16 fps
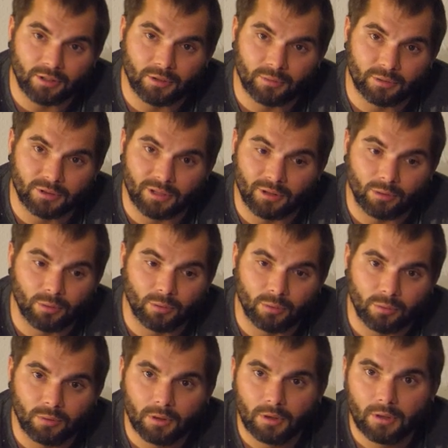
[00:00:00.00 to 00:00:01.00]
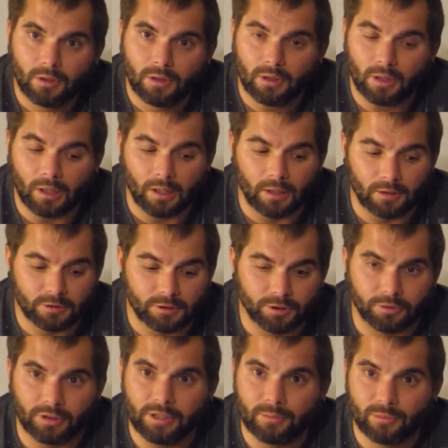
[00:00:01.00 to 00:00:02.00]
and there was no uh,
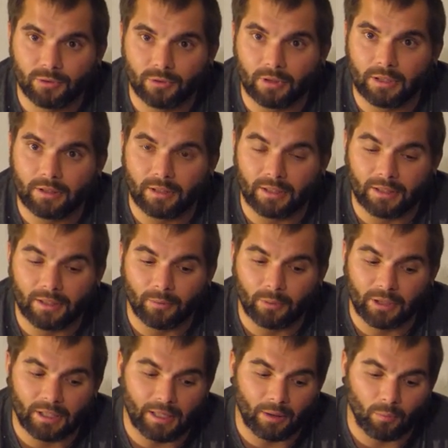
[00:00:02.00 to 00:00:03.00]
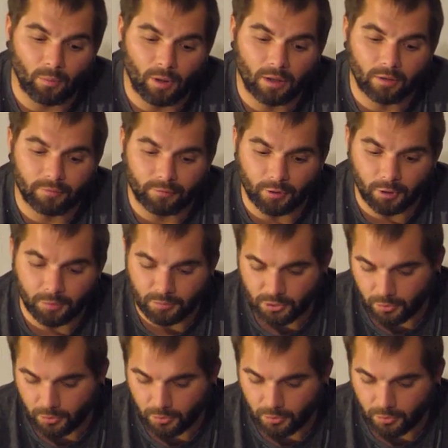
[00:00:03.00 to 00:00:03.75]
streams or anything that we could get water from.